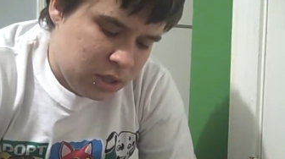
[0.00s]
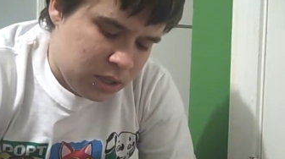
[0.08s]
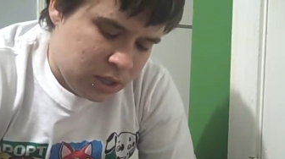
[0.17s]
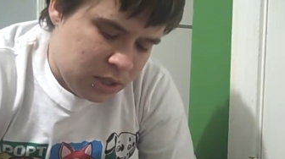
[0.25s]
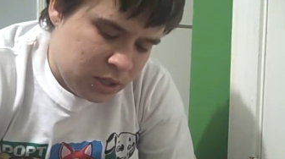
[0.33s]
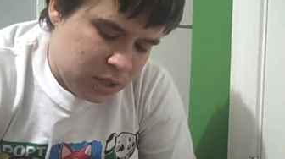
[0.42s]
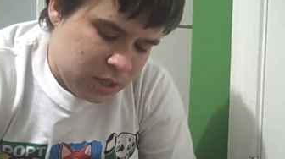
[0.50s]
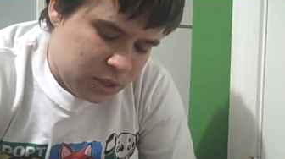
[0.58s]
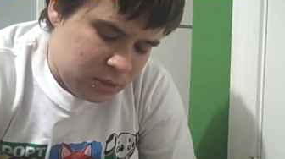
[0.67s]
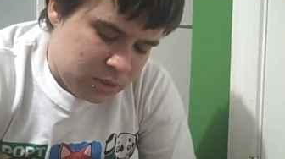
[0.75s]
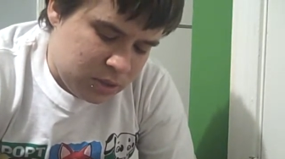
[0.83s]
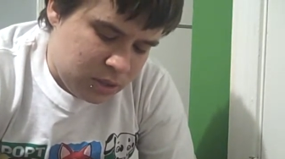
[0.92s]
And
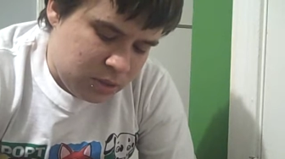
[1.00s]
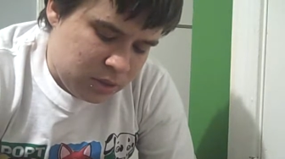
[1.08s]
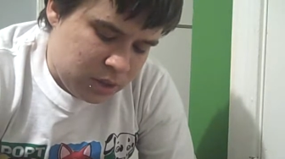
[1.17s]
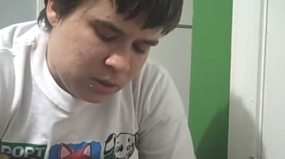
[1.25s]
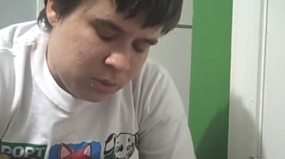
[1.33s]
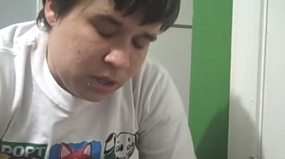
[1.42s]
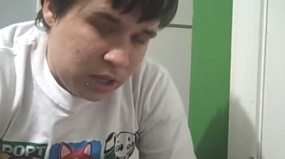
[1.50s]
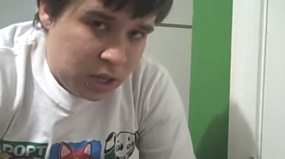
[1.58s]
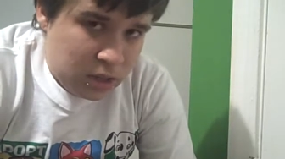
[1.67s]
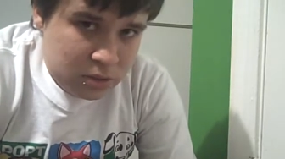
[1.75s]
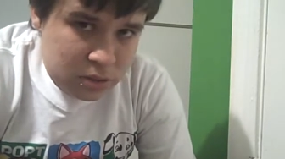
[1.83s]
I was like, okay, well, I can't